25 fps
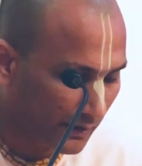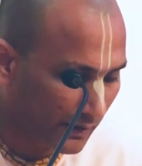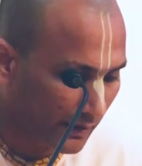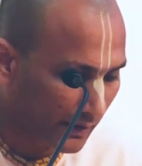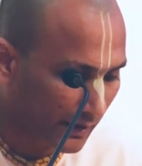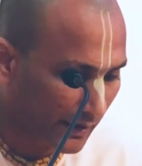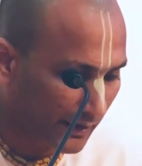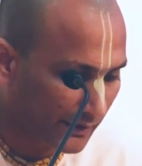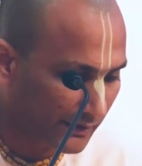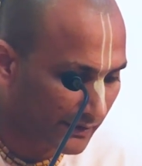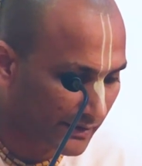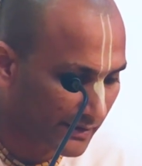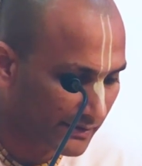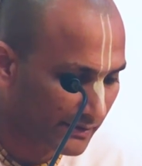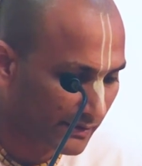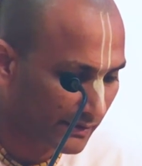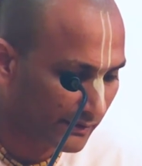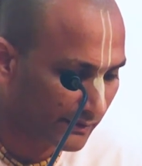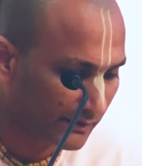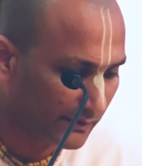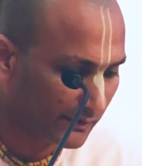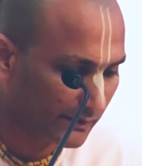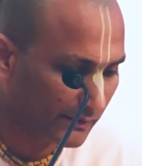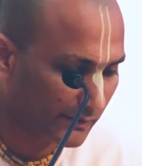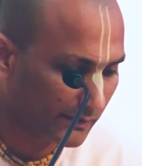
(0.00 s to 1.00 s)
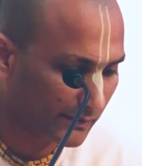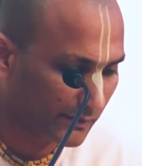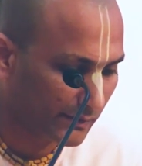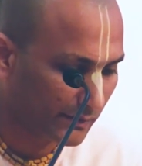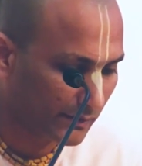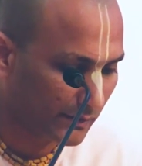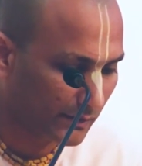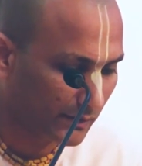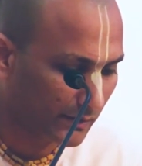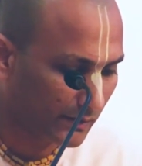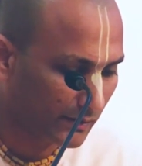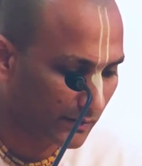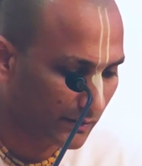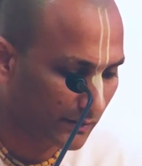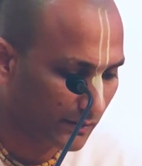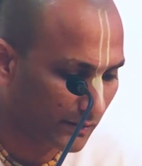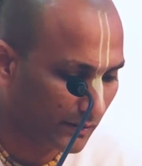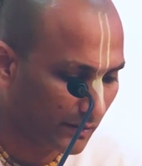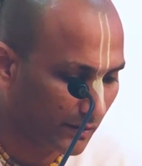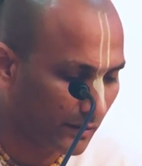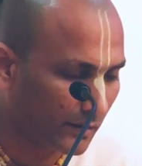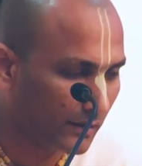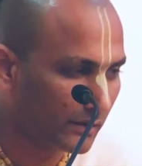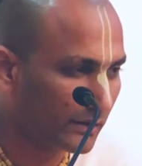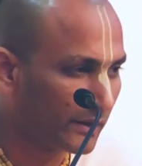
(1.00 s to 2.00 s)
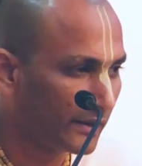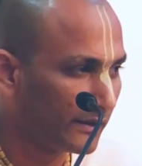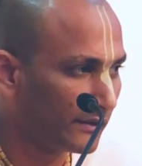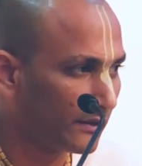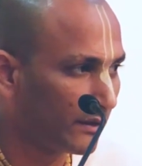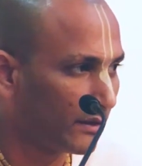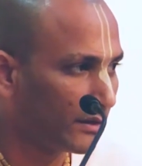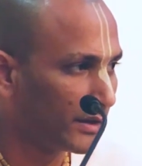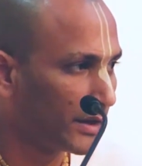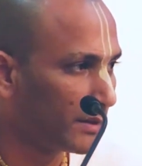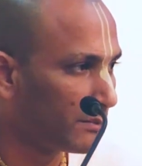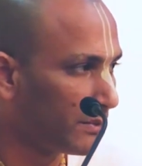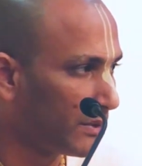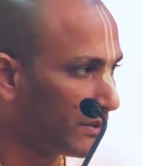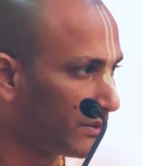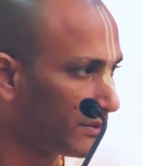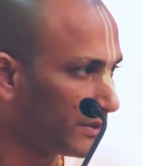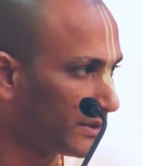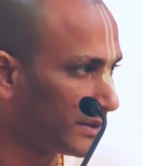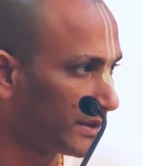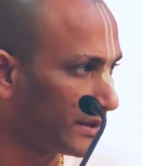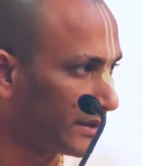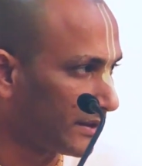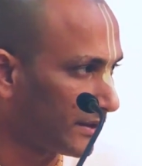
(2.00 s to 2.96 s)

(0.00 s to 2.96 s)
And this is all about